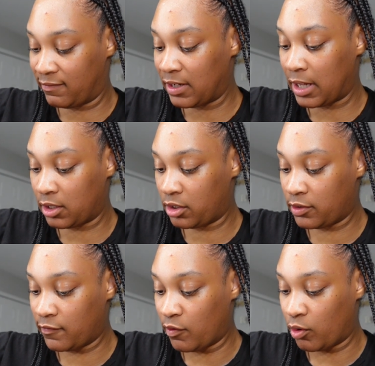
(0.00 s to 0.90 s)

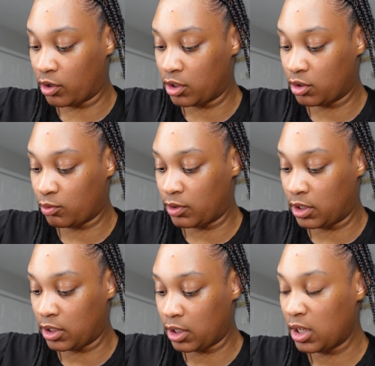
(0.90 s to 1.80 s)
dollars for this
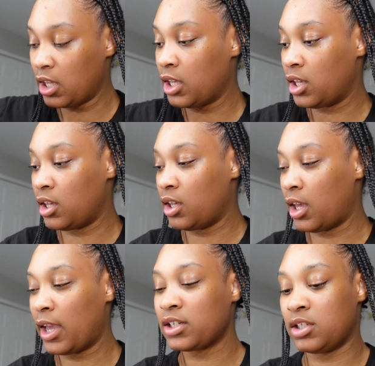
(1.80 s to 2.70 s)
wig.
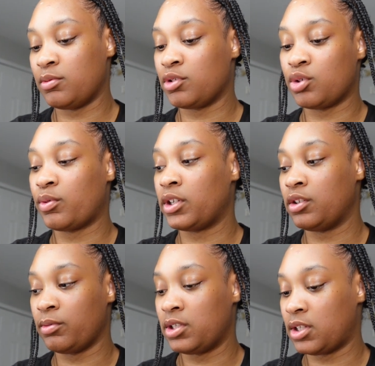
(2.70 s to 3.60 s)
Actually, it was
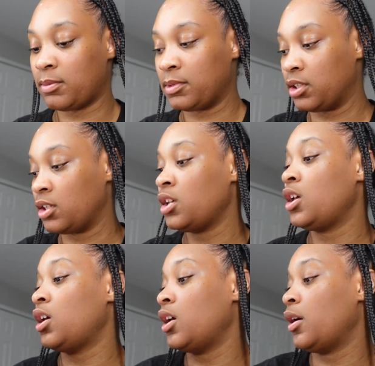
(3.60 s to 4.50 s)
twenty-three something,
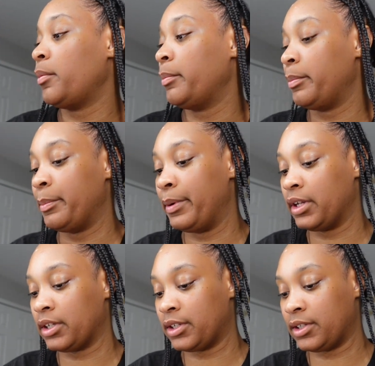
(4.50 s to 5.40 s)
but
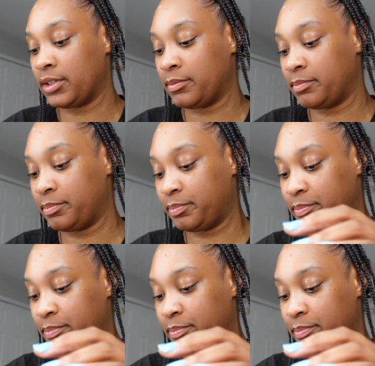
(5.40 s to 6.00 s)
um